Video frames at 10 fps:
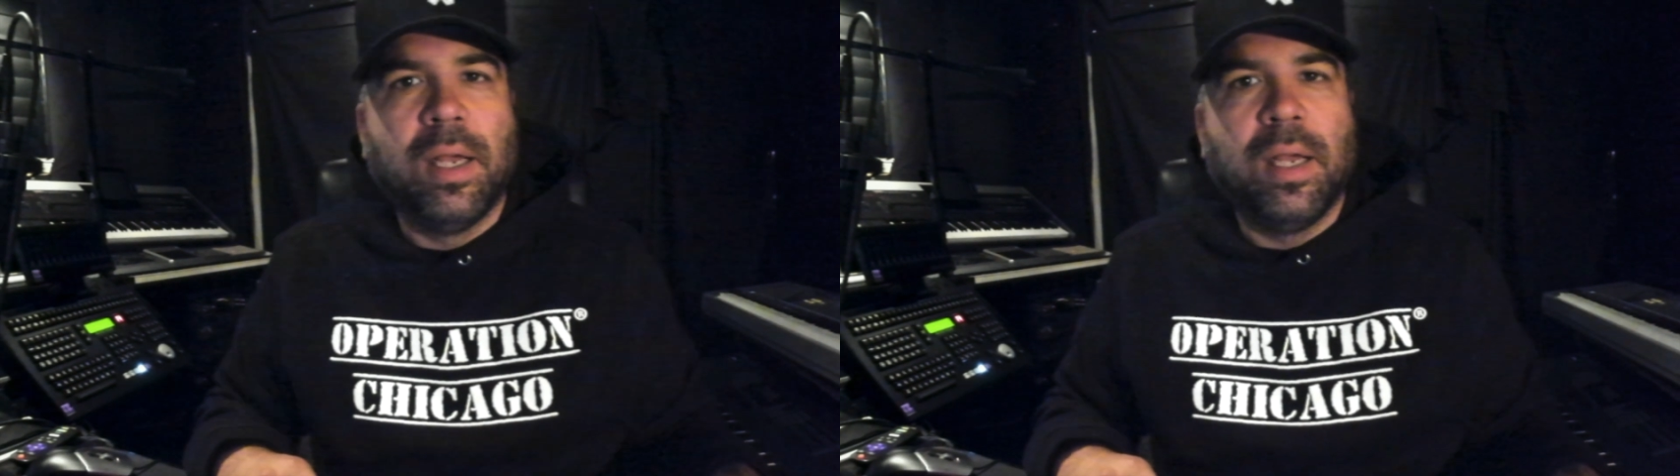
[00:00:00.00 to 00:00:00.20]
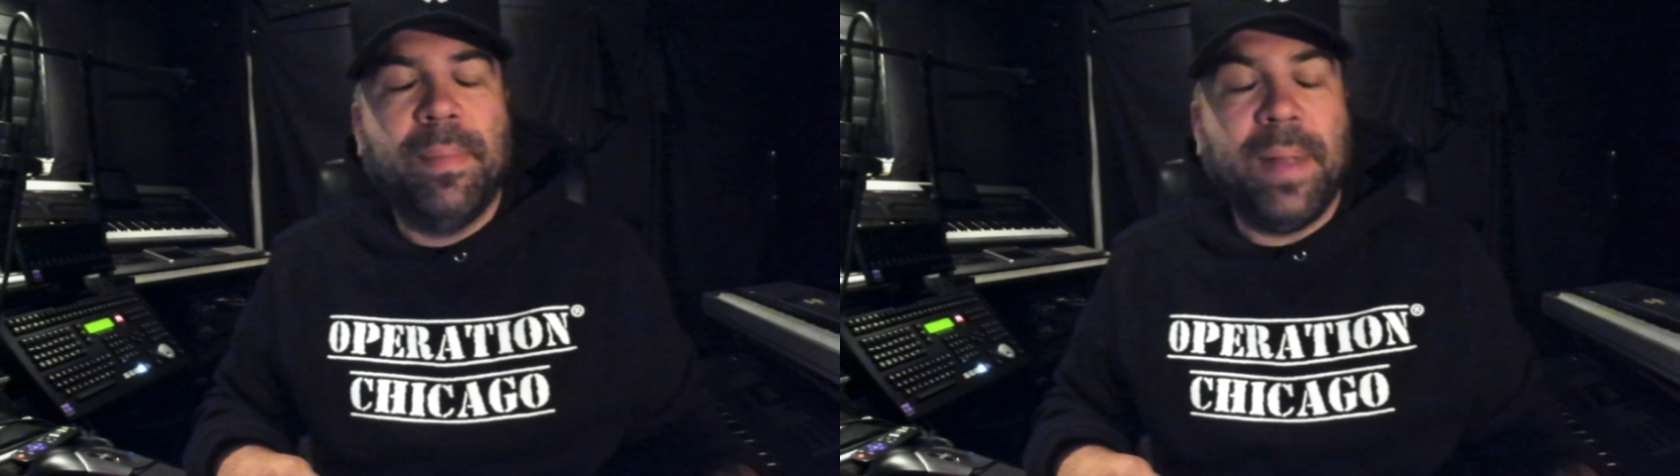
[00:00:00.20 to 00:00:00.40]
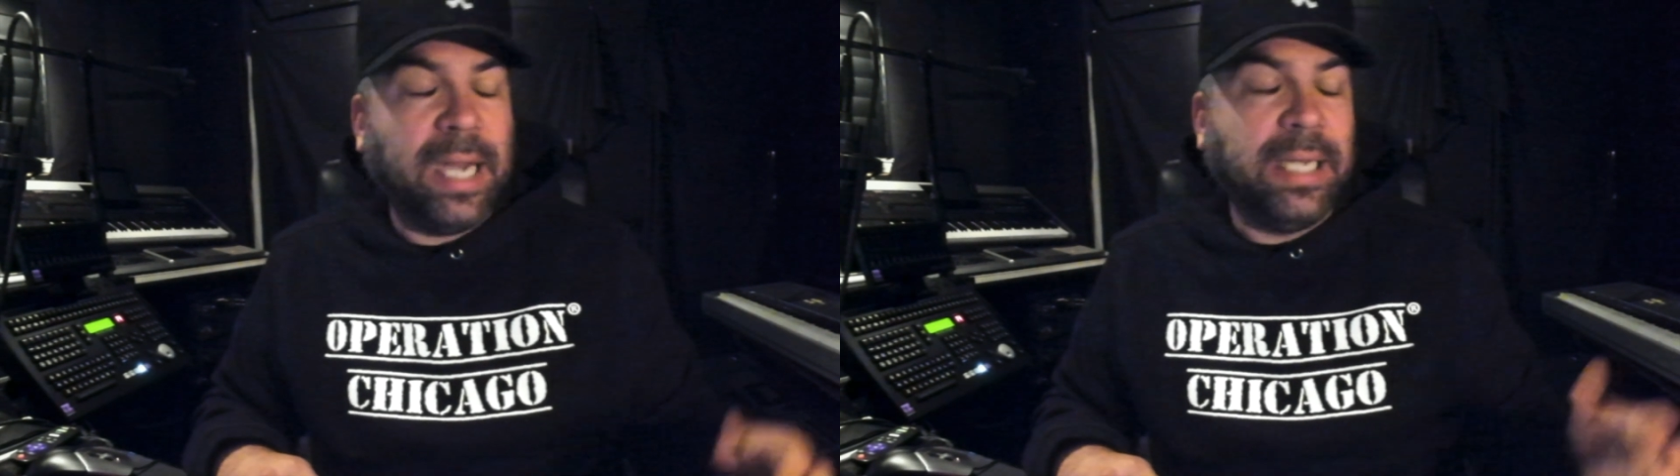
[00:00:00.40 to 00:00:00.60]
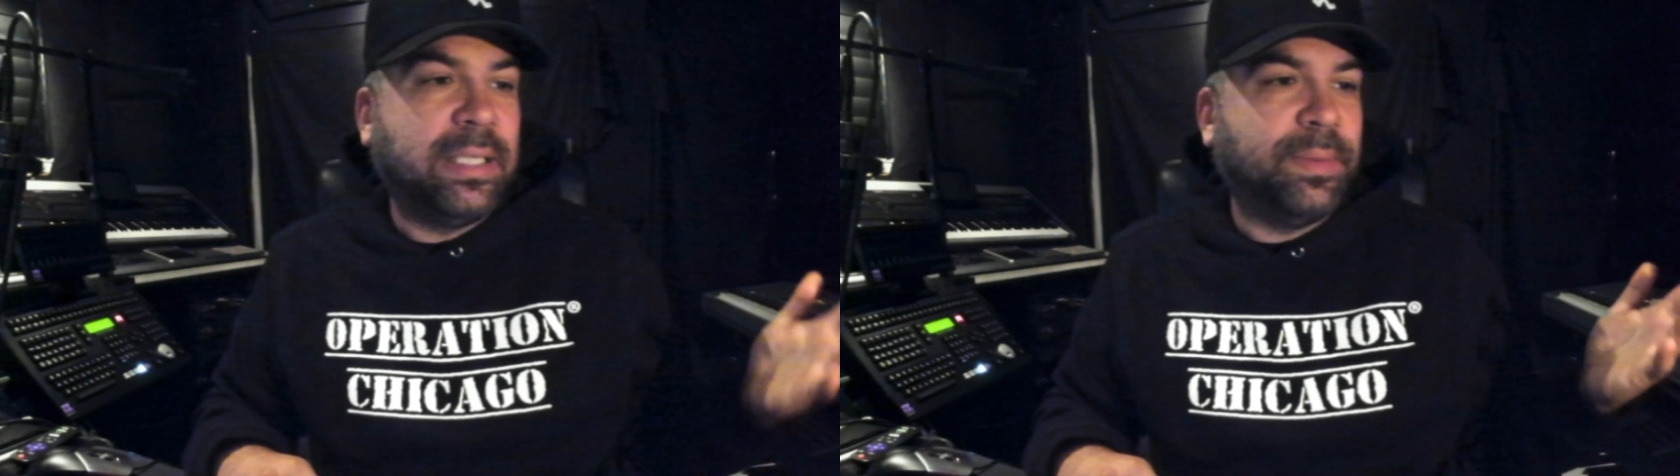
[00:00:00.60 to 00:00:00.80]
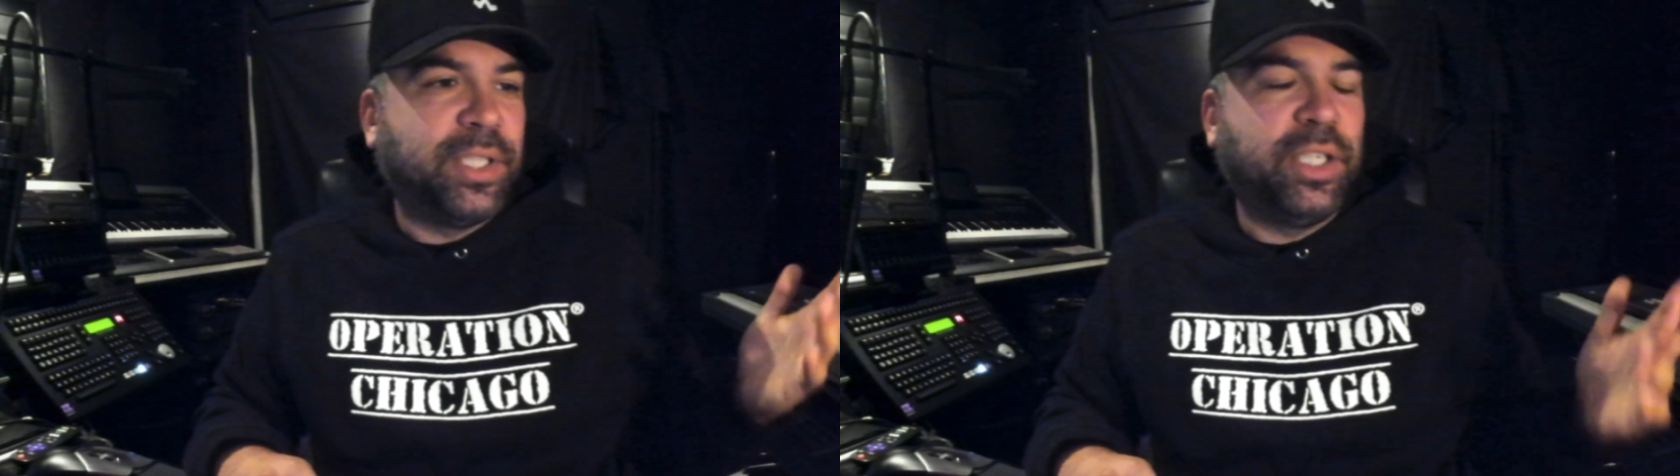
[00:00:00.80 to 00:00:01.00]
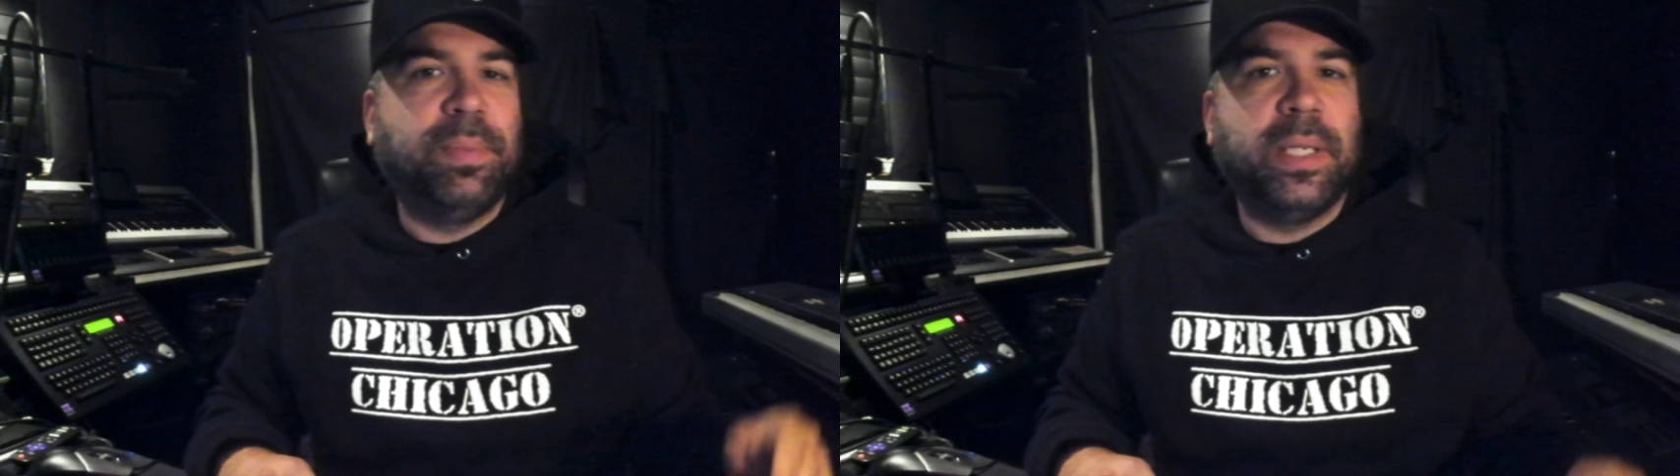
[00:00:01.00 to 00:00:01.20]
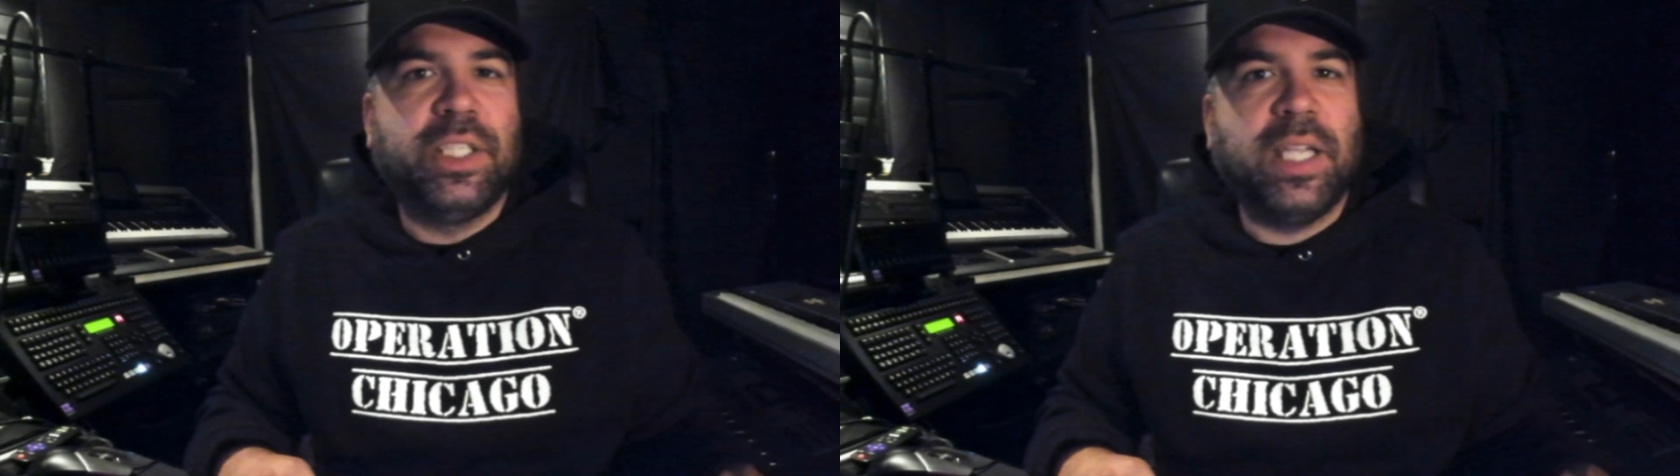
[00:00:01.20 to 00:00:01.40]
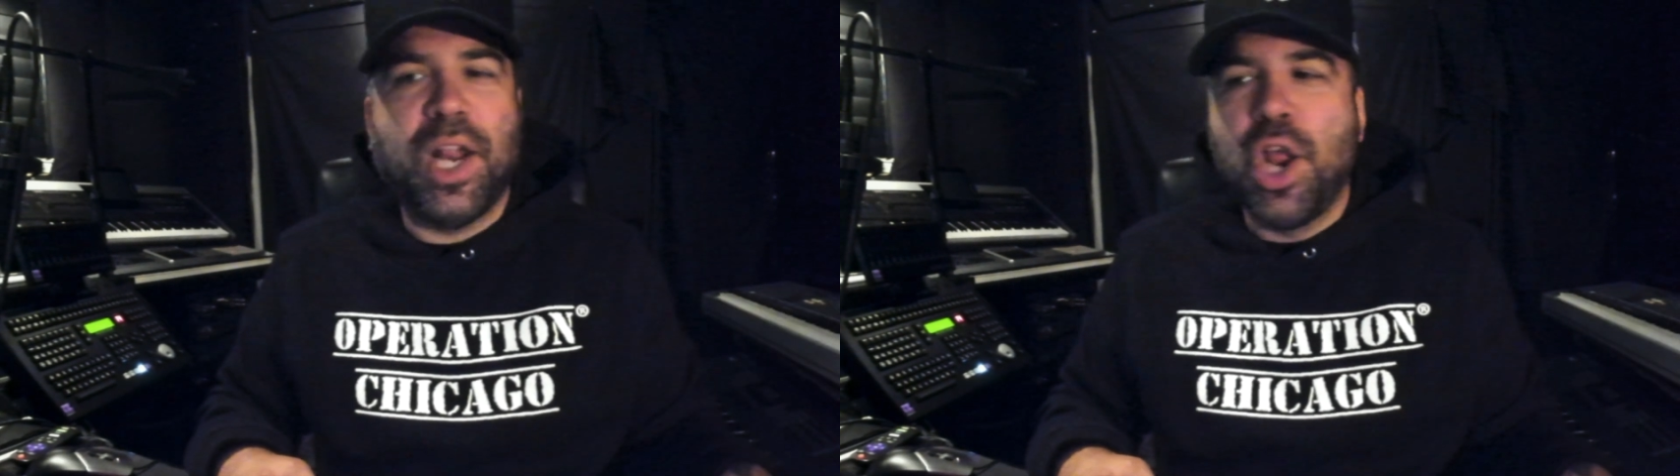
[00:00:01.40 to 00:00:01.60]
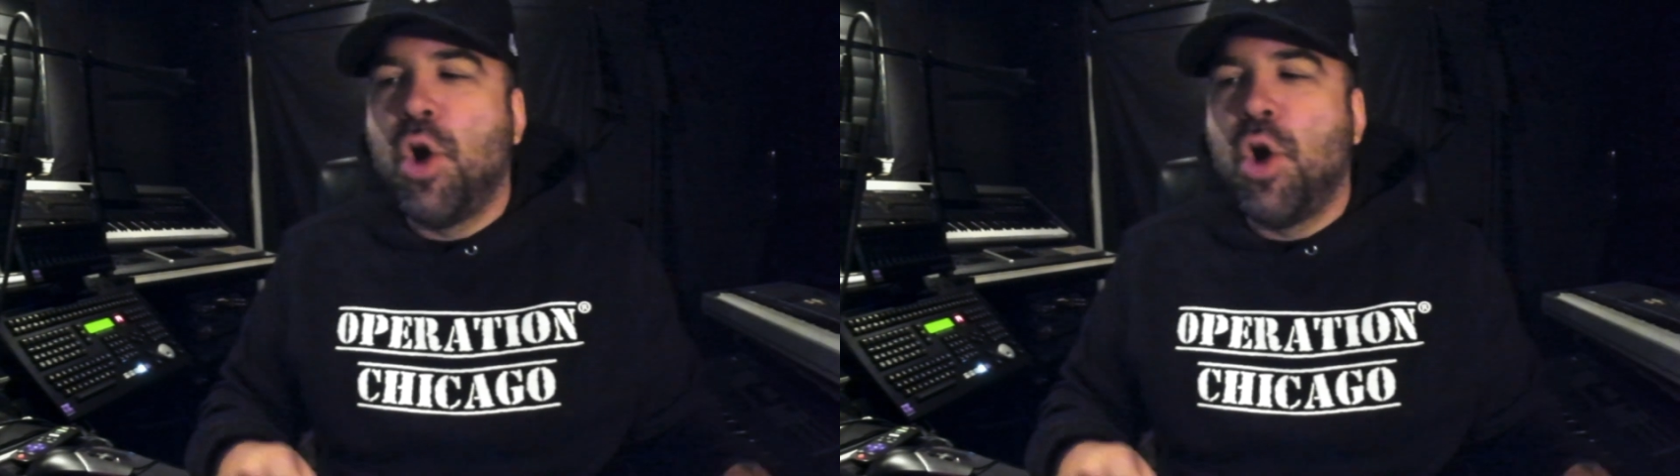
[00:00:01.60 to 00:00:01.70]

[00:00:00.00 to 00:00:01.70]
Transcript: Man, I did some stupid shit.